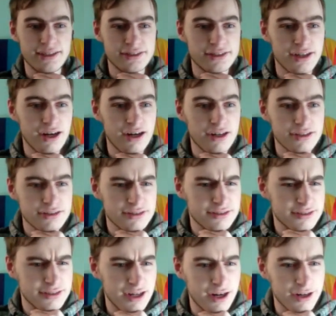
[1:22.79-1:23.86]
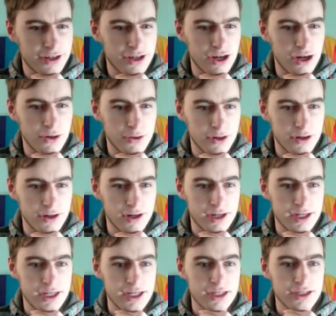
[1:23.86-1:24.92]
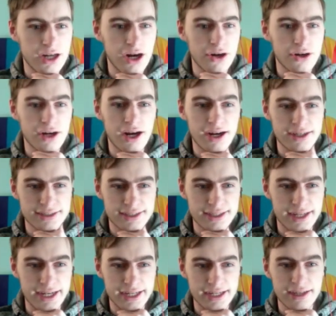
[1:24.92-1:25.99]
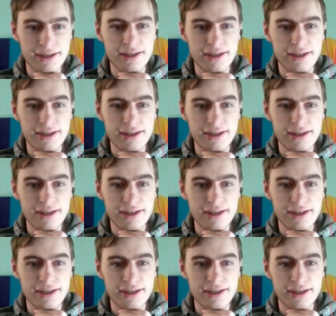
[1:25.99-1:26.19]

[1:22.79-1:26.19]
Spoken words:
Tartakower Karakan today,